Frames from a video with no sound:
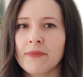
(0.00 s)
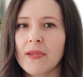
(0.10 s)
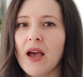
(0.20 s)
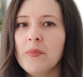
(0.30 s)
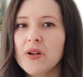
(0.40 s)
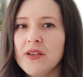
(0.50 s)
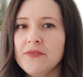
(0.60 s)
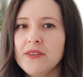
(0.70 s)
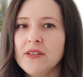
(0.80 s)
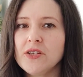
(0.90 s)
I
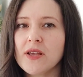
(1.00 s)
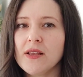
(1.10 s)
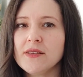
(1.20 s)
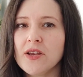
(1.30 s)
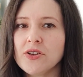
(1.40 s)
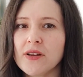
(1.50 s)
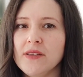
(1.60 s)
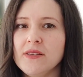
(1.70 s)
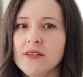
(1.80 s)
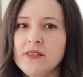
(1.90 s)
believe digitalization
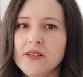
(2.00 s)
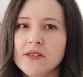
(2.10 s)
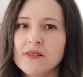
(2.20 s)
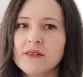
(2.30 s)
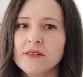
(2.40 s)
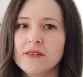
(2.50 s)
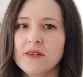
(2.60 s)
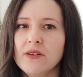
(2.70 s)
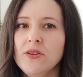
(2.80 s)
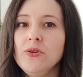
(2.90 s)
is indeed
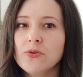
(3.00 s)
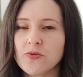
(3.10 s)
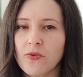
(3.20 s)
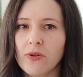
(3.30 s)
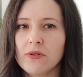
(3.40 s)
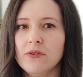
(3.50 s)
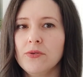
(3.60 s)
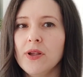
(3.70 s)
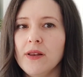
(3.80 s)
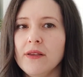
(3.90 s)
useful,
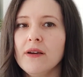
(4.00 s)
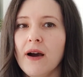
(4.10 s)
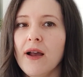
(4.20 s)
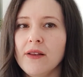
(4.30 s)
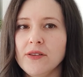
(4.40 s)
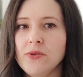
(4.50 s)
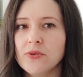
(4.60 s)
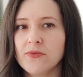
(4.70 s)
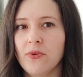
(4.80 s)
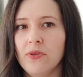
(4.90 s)
really highly
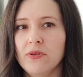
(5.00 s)
useful,